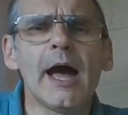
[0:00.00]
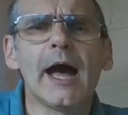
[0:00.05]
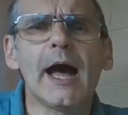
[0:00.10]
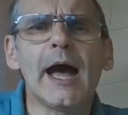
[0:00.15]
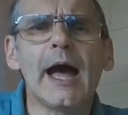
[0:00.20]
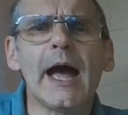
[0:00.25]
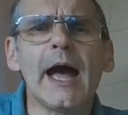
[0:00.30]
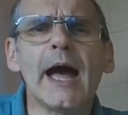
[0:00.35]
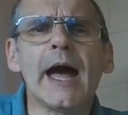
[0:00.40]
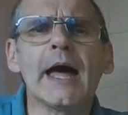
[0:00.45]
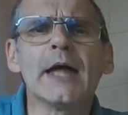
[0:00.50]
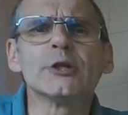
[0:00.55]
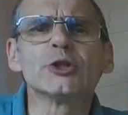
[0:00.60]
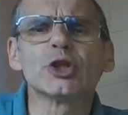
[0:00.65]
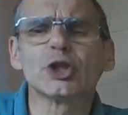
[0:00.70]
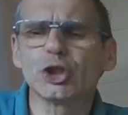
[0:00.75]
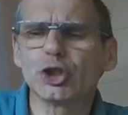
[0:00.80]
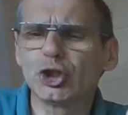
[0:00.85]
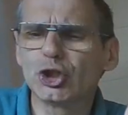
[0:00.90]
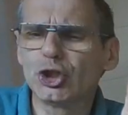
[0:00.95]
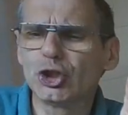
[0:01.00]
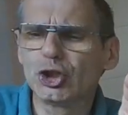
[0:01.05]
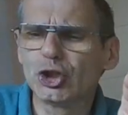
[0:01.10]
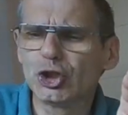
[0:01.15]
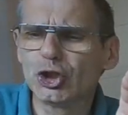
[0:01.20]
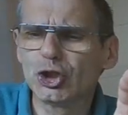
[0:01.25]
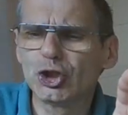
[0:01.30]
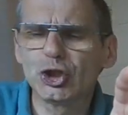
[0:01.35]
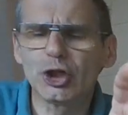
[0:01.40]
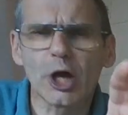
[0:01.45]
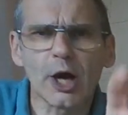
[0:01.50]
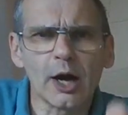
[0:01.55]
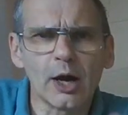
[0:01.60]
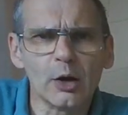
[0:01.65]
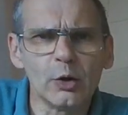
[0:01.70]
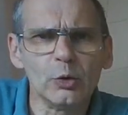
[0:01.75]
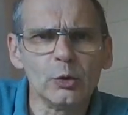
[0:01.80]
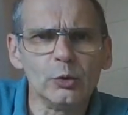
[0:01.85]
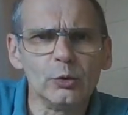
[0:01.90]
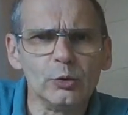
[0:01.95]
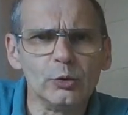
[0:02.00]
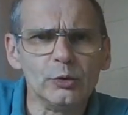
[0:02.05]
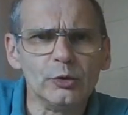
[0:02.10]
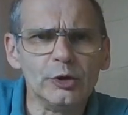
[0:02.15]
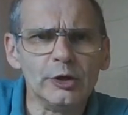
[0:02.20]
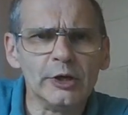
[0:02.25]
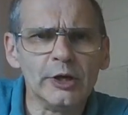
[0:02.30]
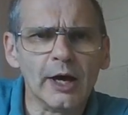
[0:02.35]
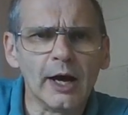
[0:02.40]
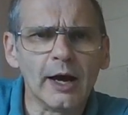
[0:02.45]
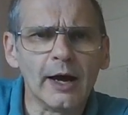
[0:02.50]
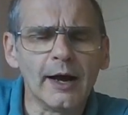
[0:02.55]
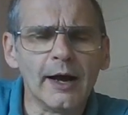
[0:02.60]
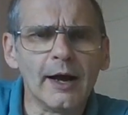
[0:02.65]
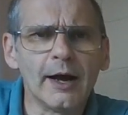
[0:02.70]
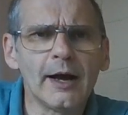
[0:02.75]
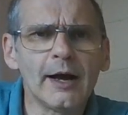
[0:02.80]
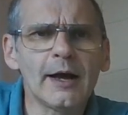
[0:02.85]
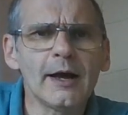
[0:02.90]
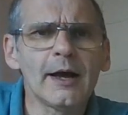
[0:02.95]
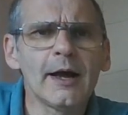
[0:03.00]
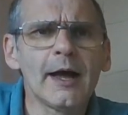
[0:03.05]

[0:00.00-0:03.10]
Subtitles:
And Jonah.